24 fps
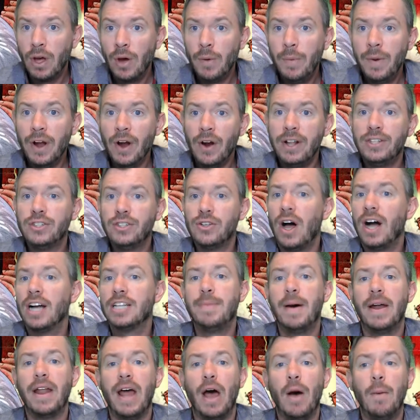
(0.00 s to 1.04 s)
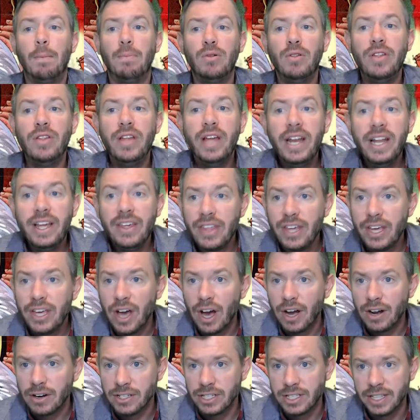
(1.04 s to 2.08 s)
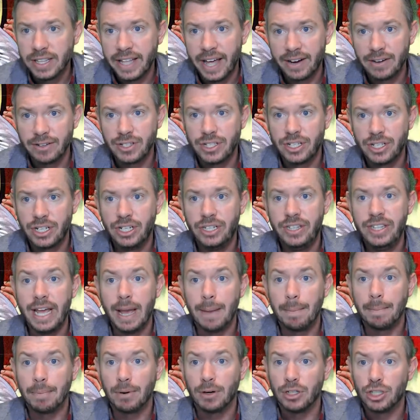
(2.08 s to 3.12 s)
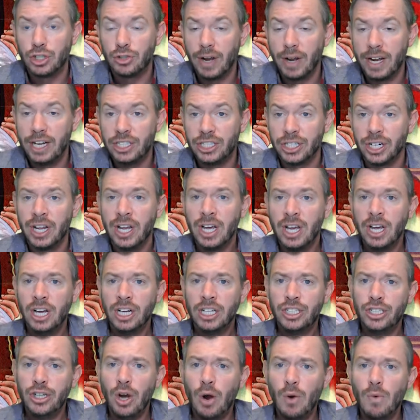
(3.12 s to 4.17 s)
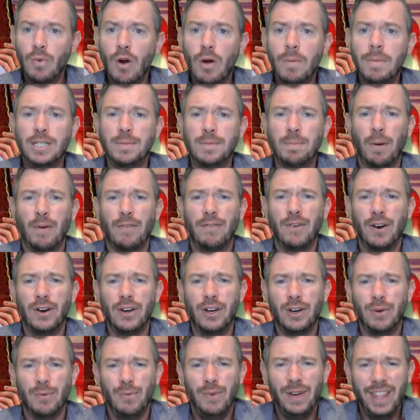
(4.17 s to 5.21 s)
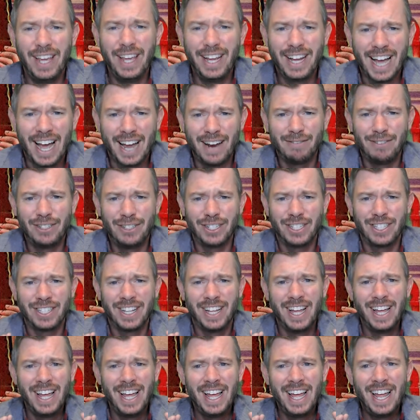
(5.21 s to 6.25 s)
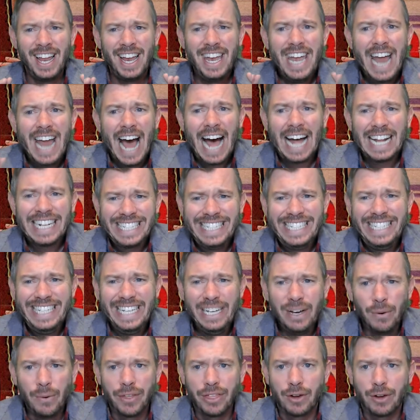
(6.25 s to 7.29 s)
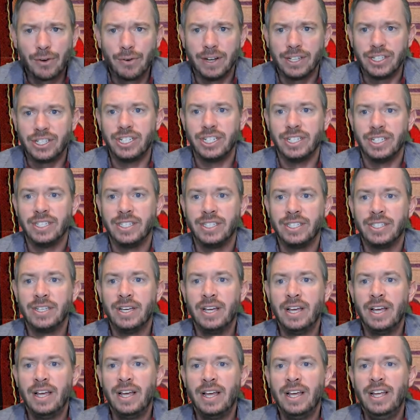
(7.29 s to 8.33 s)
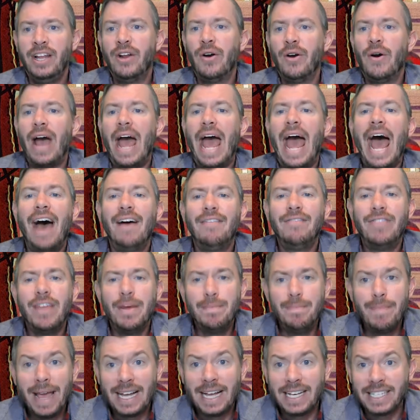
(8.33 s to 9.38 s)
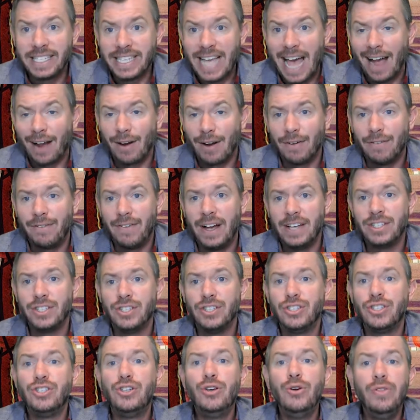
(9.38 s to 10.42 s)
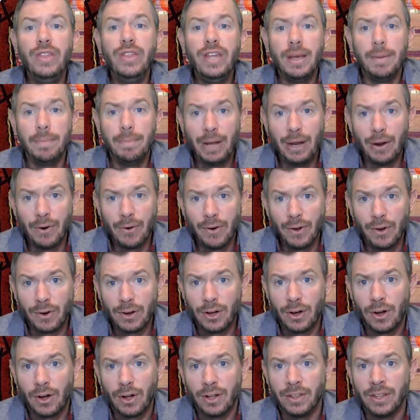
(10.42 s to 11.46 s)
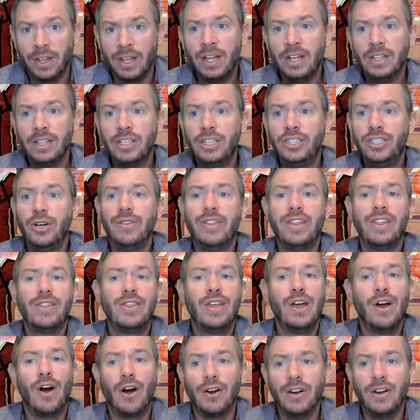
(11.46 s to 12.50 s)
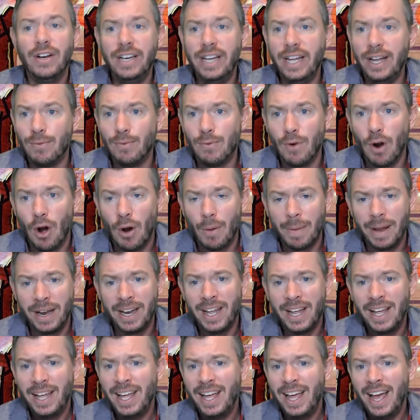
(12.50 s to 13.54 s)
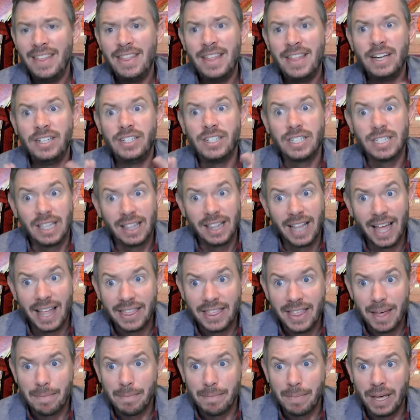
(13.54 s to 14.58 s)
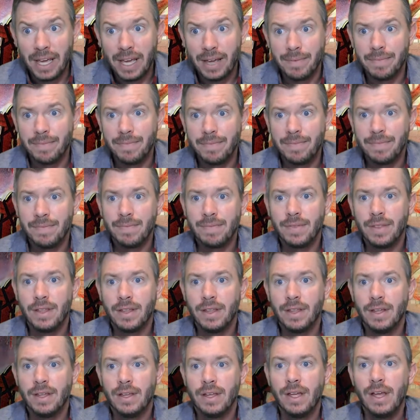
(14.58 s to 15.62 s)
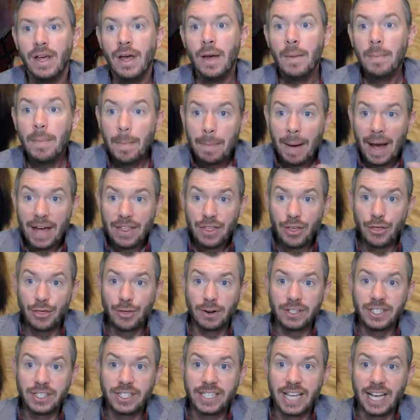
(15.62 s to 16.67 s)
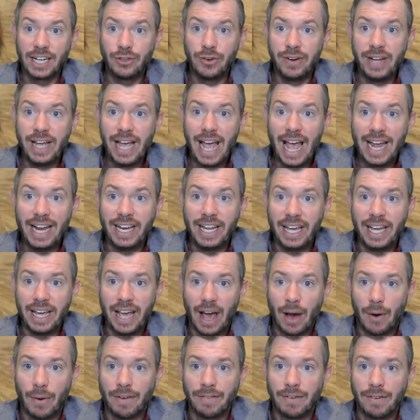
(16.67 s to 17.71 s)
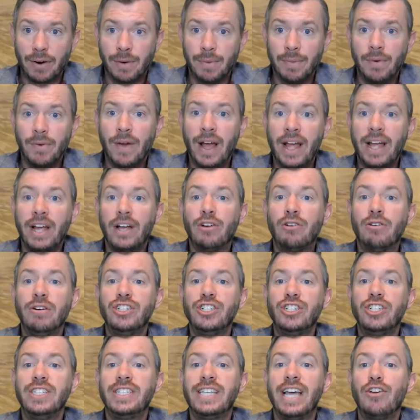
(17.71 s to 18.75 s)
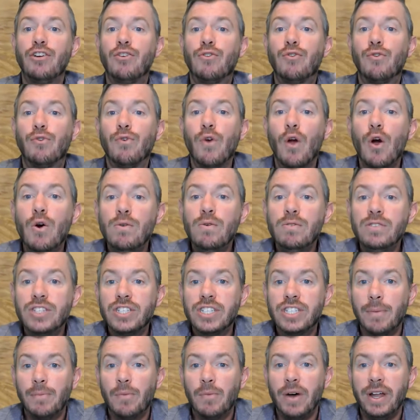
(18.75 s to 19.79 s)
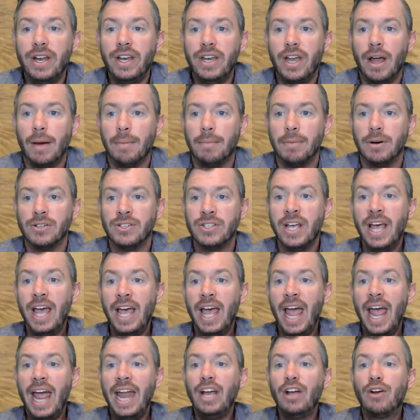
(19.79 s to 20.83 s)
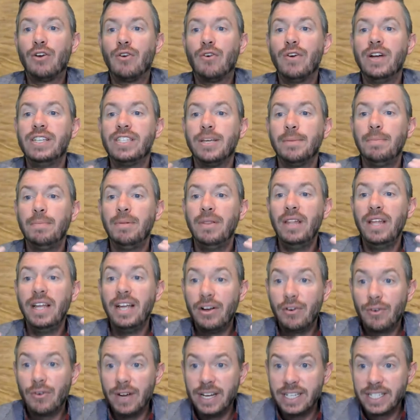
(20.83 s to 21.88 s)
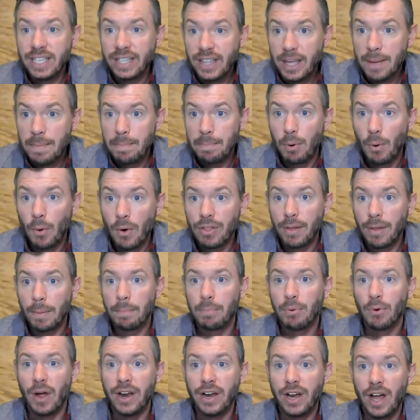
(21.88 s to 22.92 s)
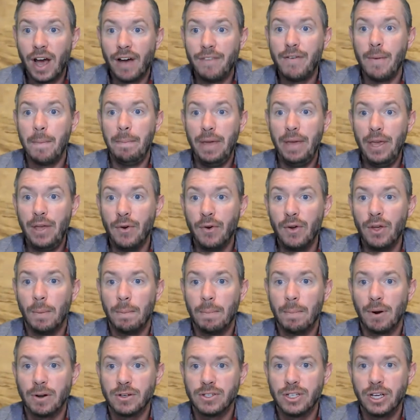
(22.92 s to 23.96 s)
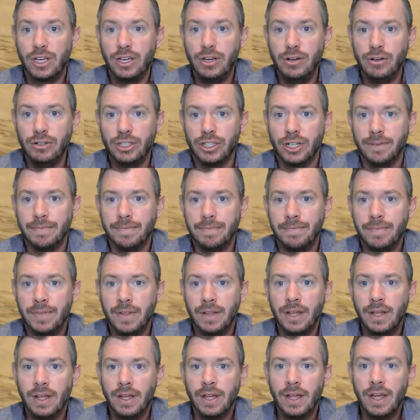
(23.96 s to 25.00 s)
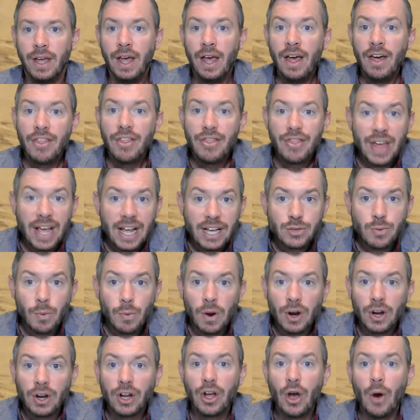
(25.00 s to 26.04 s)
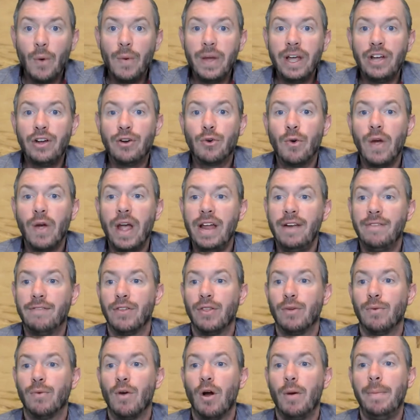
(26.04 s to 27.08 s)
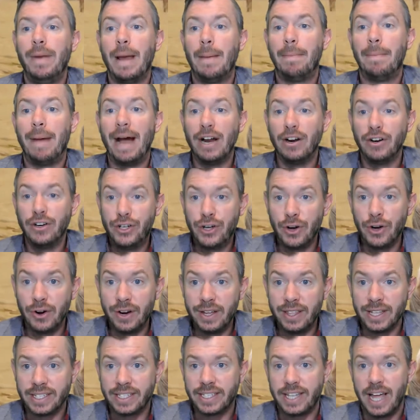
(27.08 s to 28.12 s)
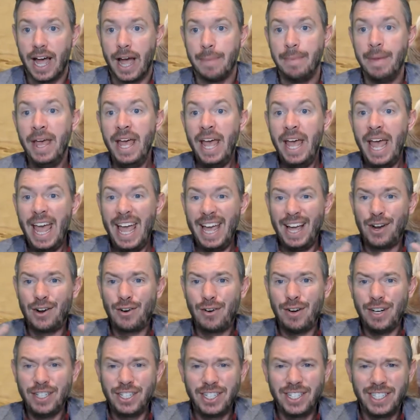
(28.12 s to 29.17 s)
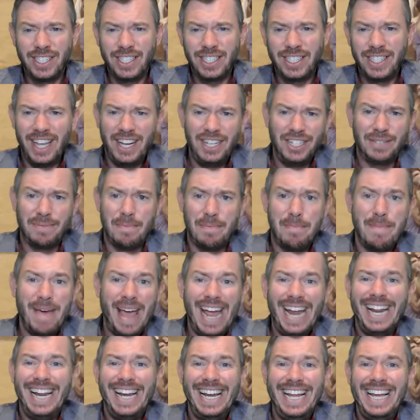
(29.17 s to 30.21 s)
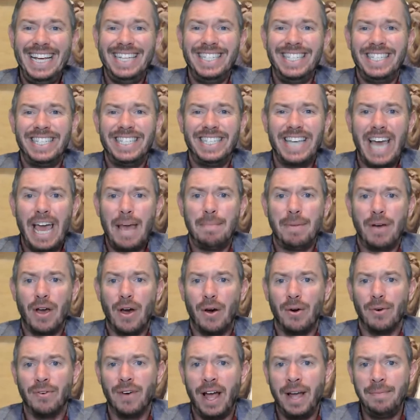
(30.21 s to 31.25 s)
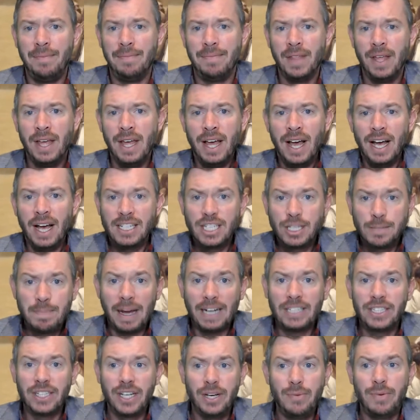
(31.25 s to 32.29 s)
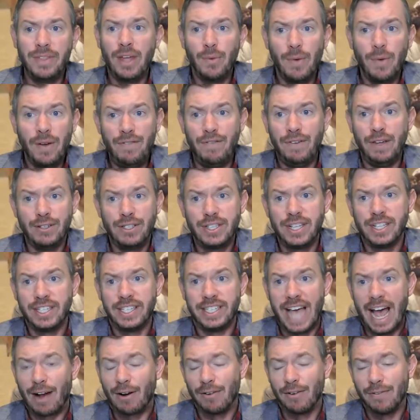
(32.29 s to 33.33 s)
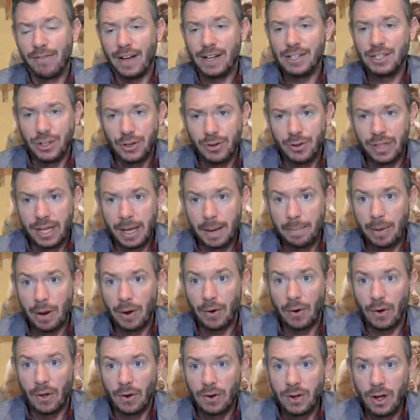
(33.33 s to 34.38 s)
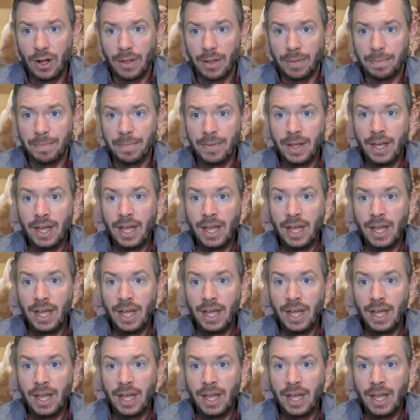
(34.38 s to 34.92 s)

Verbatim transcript: We already talked about how Pliny the Younger's letters to the Emperor Trajan show Romans preferred to really kind of just not deal with Christians. You know, have them make sacrifices to the imperial cult to show that they are indeed Roman, and then just let them be. But by the 3rd century AD, however, right, Christians had grown somewhat in numbers and increasingly bore the brunt of imperial persecution. Things weren't going great for the Roman Empire during this time, and Christians, they just made an easy scapegoat, right? Especially when they refused to sacrifice to the imperial cult.